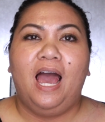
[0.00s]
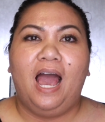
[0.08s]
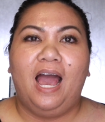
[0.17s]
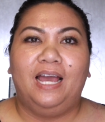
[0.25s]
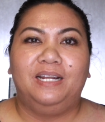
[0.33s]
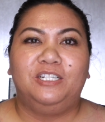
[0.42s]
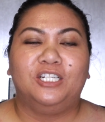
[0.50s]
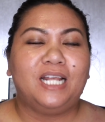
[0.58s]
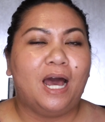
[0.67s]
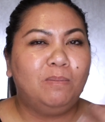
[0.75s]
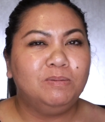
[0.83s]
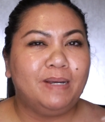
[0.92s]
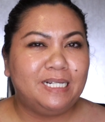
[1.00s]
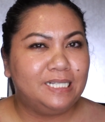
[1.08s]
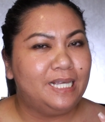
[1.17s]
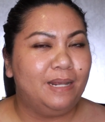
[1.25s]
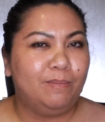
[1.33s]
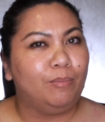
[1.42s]
and just helped my
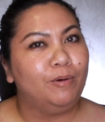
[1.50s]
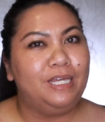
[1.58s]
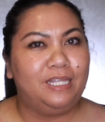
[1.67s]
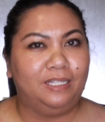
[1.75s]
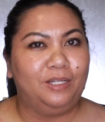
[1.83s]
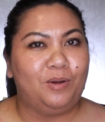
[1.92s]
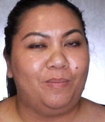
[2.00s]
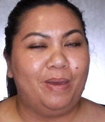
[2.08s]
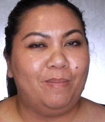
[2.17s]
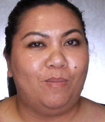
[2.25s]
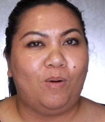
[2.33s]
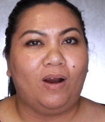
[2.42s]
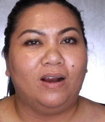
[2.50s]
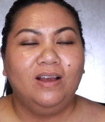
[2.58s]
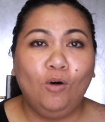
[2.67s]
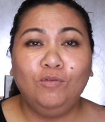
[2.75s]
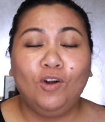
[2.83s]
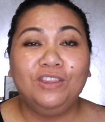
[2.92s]
skin breathe a little bit more.
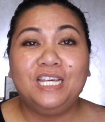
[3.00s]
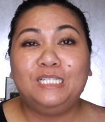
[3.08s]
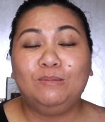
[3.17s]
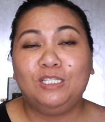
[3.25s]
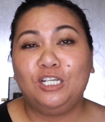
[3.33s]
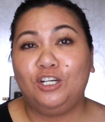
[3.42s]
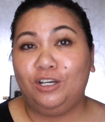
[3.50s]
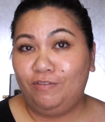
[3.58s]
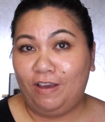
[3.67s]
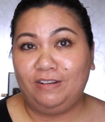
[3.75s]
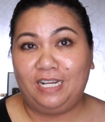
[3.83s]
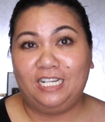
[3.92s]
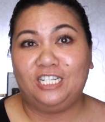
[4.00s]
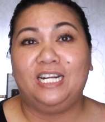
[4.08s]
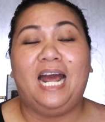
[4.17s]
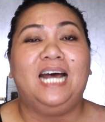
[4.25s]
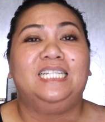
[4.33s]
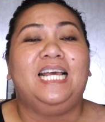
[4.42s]
Overall, this was a good foundation
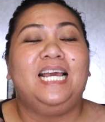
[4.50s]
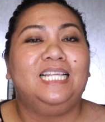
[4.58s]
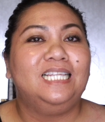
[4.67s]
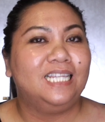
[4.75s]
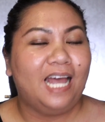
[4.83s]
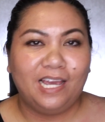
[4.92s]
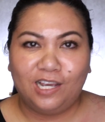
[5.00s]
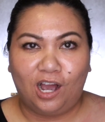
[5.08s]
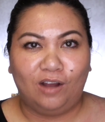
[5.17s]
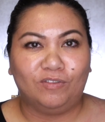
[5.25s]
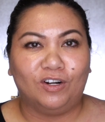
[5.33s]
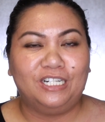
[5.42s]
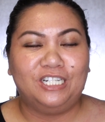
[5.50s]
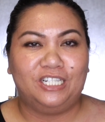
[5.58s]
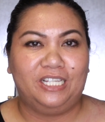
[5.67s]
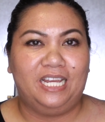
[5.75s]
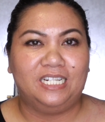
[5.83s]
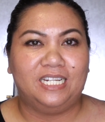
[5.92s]
as a light coverage
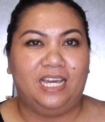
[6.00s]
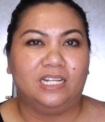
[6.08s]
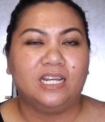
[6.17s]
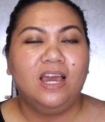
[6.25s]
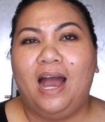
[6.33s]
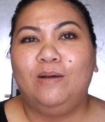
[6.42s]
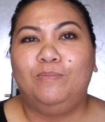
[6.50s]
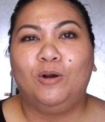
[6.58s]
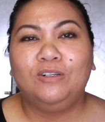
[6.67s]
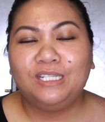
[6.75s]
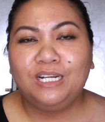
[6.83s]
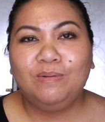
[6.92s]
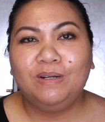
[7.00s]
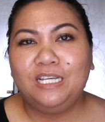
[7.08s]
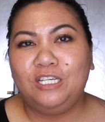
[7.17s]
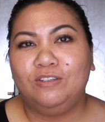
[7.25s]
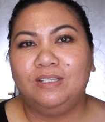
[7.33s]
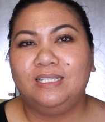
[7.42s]
skin tint. I personally
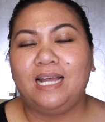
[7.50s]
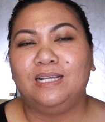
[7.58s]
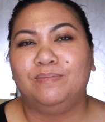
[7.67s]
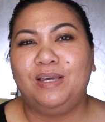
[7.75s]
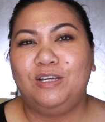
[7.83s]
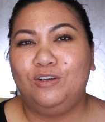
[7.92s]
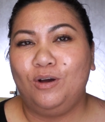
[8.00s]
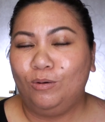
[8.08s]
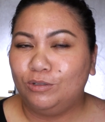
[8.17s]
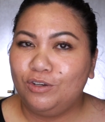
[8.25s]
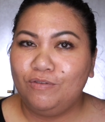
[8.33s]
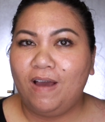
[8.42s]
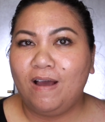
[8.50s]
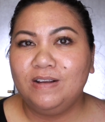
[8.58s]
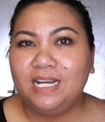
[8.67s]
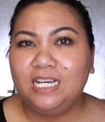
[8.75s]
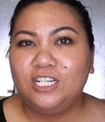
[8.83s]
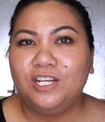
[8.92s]
wouldn't use this as my go-to
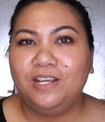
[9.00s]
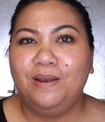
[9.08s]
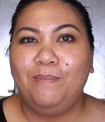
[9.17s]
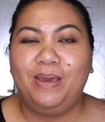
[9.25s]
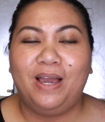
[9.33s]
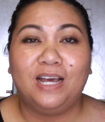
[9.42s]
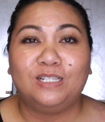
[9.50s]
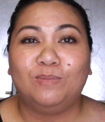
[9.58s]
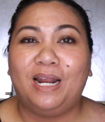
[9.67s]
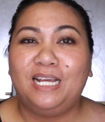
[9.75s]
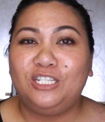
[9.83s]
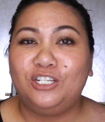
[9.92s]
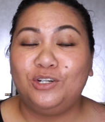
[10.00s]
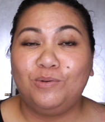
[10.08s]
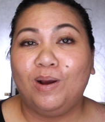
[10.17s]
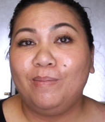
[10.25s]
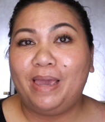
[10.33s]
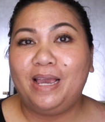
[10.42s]
foundation because when I do
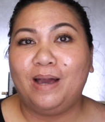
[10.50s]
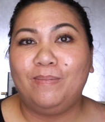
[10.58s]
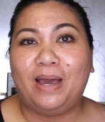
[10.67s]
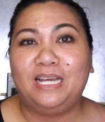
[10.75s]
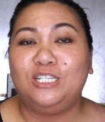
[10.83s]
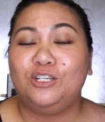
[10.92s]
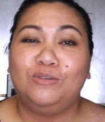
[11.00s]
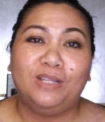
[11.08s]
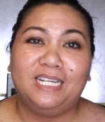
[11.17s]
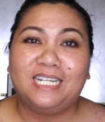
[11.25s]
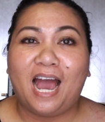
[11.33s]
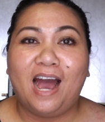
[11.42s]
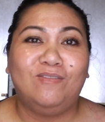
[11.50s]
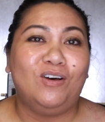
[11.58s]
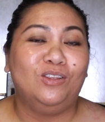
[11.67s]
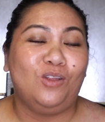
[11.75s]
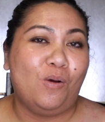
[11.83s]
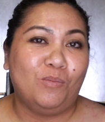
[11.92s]
wear makeup, I do like to have
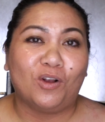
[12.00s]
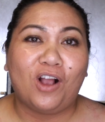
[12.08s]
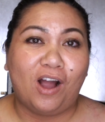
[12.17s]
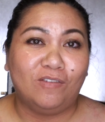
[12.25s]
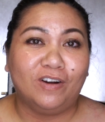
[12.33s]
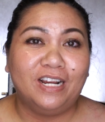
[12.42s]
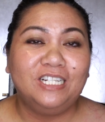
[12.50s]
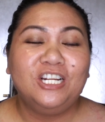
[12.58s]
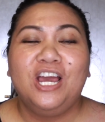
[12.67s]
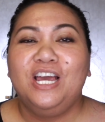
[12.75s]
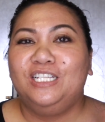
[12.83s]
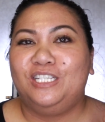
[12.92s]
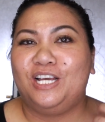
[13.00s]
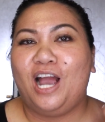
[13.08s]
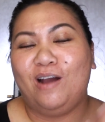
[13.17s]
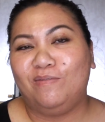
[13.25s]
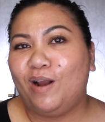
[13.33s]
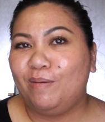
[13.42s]
a lot more coverage to
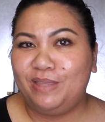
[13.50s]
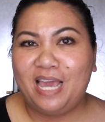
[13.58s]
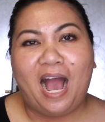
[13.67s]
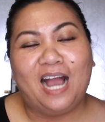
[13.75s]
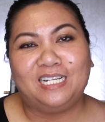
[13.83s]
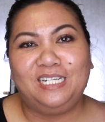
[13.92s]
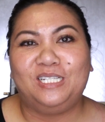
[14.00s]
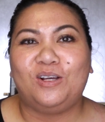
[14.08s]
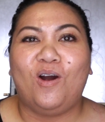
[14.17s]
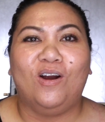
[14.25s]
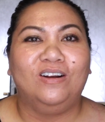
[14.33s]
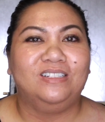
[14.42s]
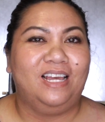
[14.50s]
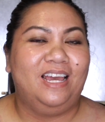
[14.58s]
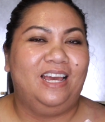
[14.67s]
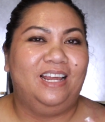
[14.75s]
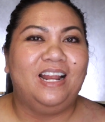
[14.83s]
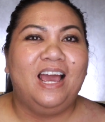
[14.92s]
cover up the acne scars
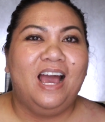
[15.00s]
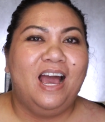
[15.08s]
and